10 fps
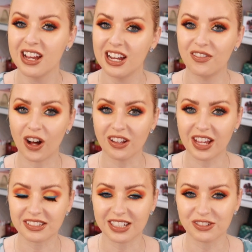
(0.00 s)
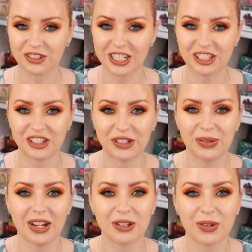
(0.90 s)
If all of that sounds great to you
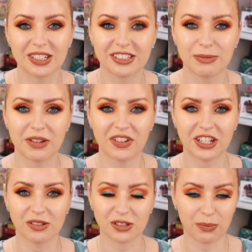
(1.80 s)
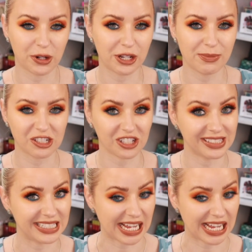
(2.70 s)
and you want to see my videos on pretty much a